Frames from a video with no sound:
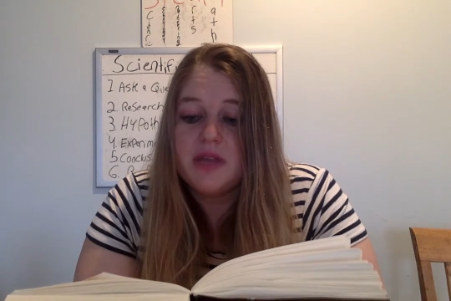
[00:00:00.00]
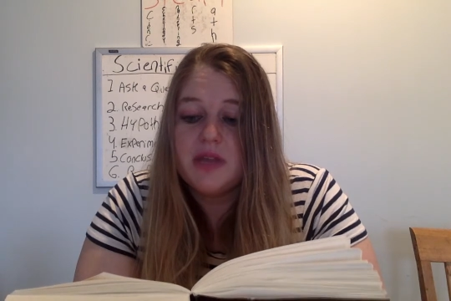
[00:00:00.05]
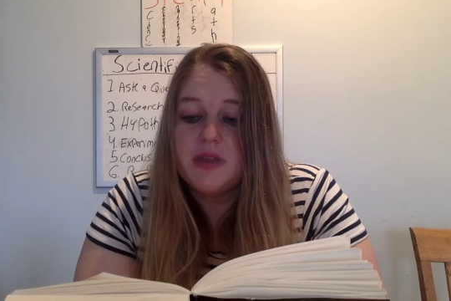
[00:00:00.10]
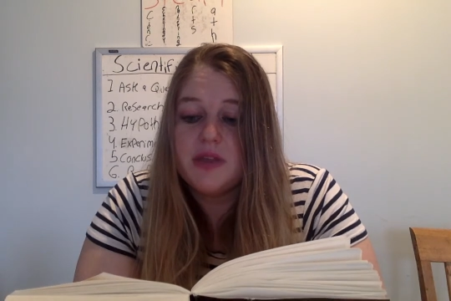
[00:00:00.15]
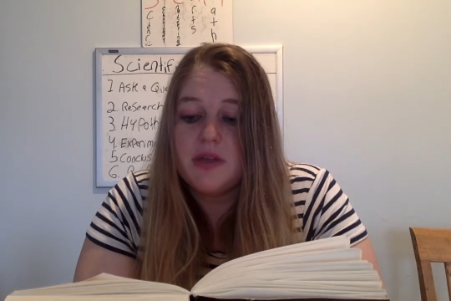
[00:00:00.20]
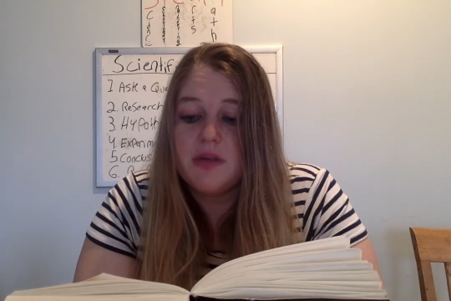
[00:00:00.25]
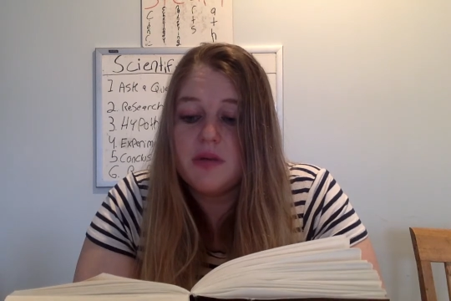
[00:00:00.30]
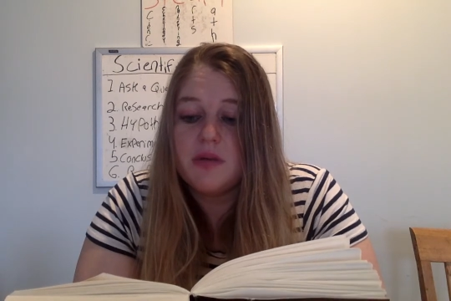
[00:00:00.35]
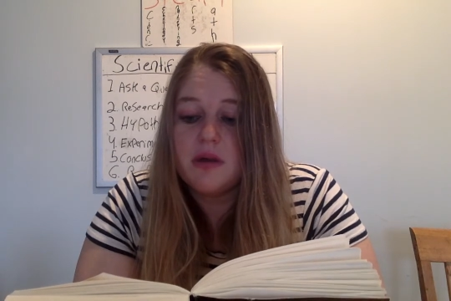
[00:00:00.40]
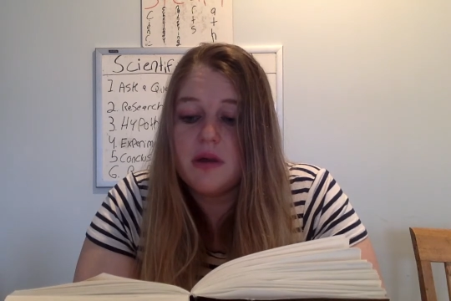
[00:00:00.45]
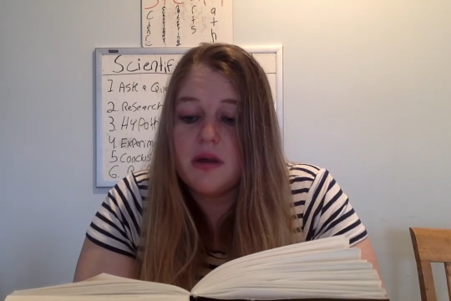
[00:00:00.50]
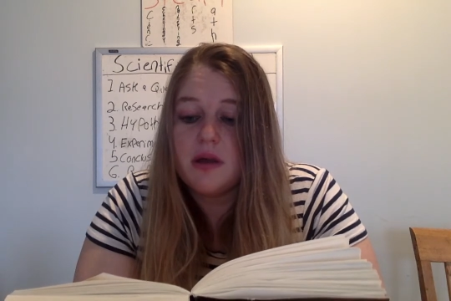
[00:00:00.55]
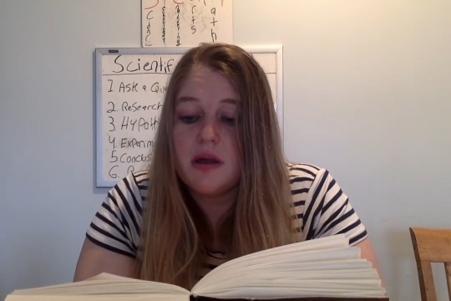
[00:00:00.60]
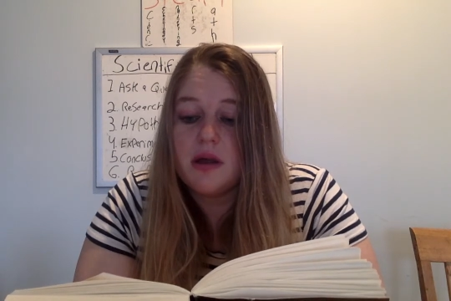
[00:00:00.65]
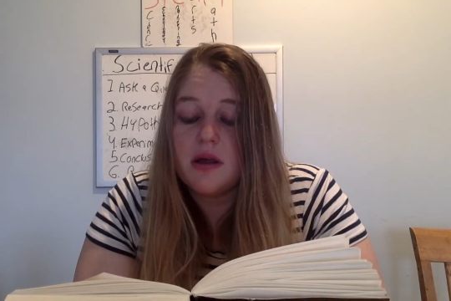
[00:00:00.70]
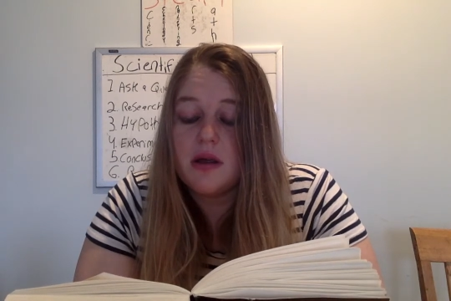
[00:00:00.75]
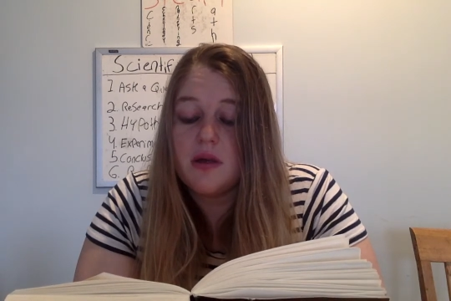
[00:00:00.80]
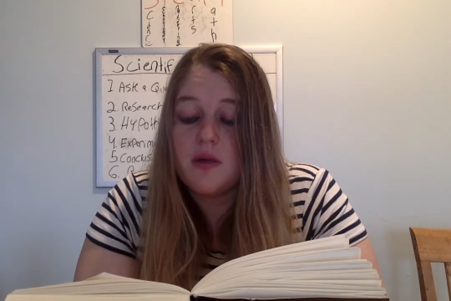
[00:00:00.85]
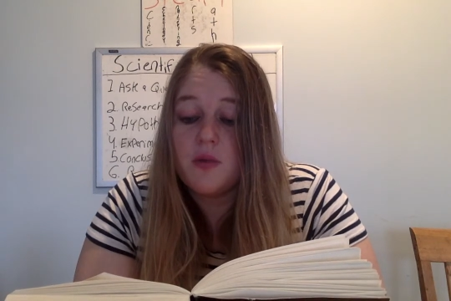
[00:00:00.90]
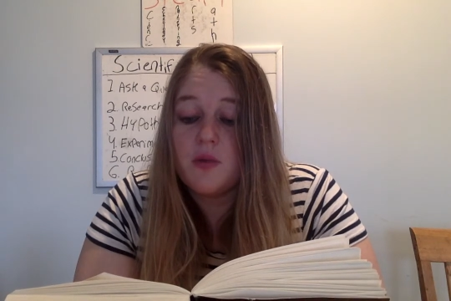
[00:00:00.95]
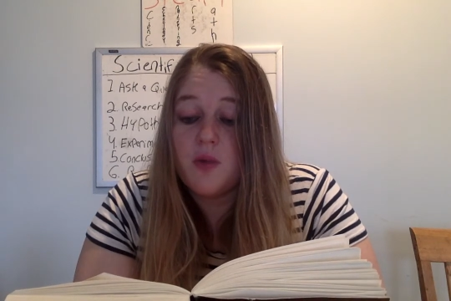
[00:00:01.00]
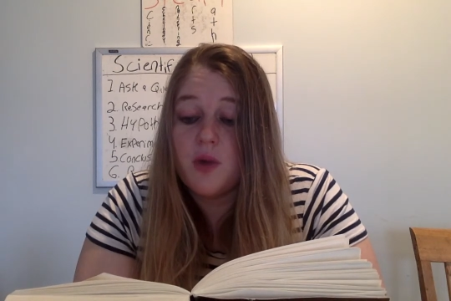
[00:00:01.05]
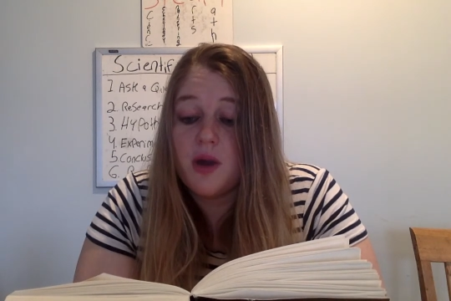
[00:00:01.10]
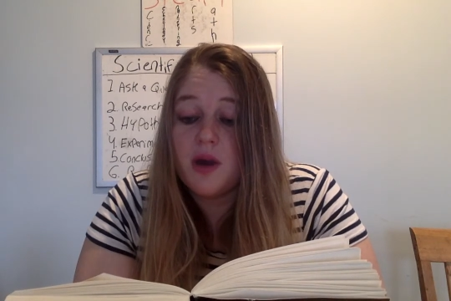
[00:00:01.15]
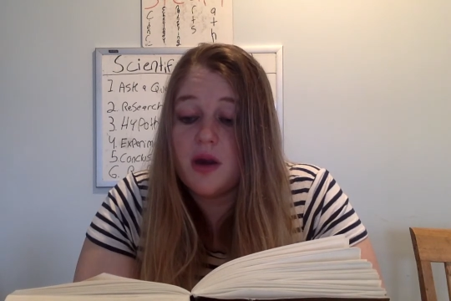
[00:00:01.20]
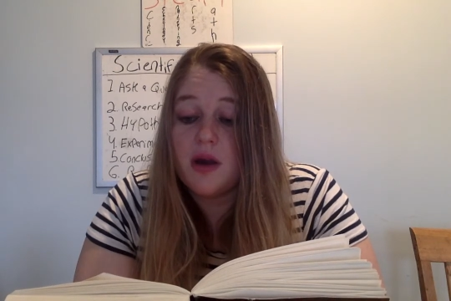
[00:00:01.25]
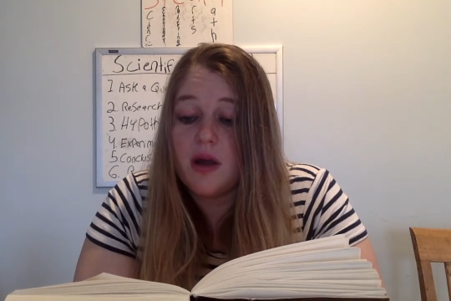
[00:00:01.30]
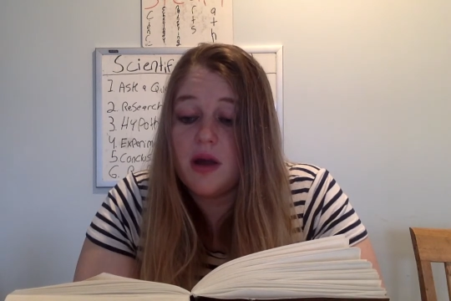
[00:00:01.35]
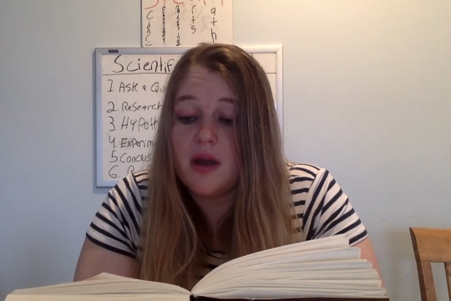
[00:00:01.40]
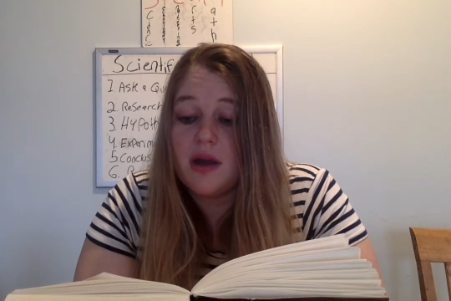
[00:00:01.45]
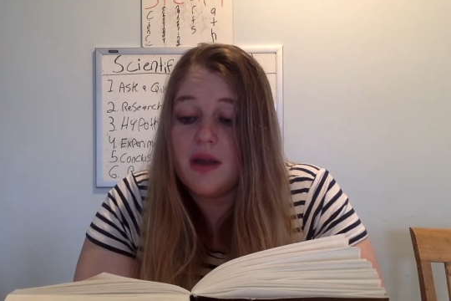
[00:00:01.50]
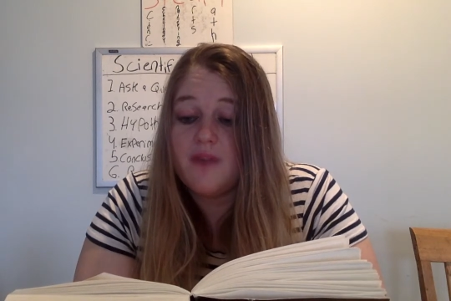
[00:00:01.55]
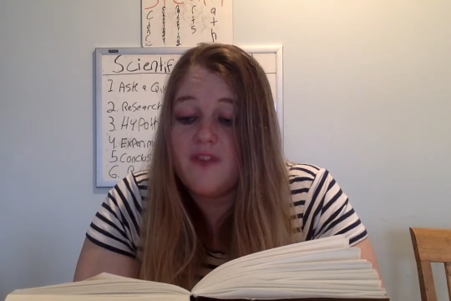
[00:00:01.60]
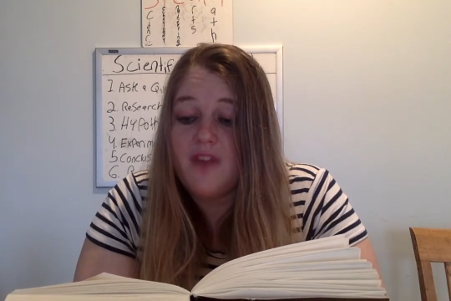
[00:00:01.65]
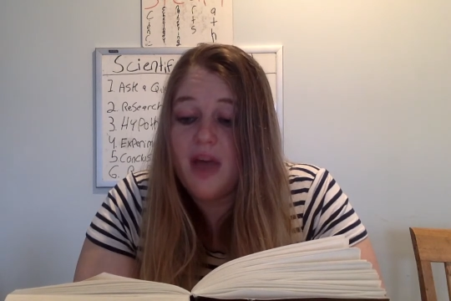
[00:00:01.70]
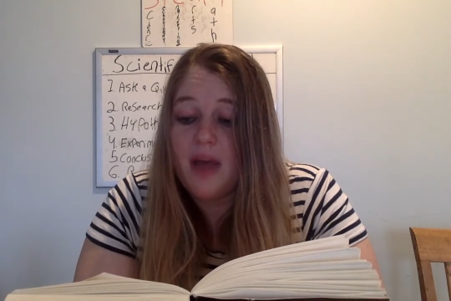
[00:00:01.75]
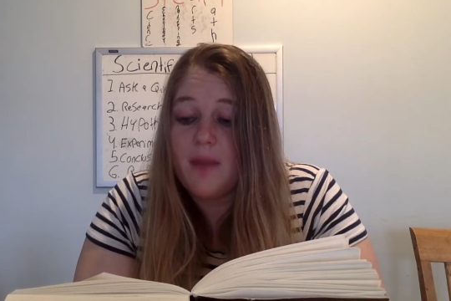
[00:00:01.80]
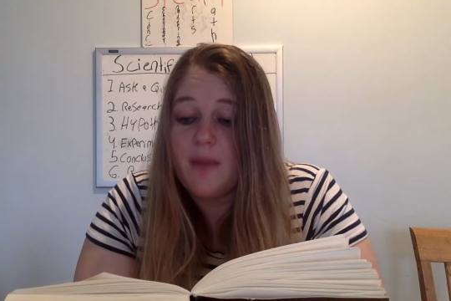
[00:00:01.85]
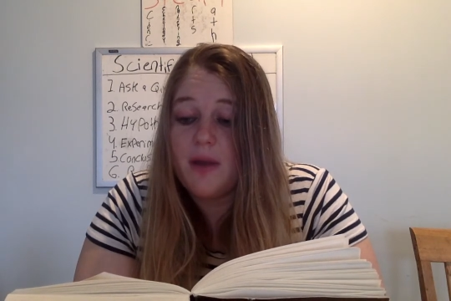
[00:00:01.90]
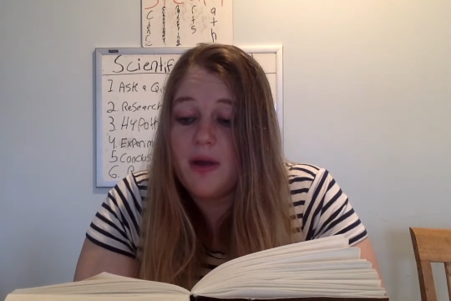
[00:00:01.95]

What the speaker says: There were on a fat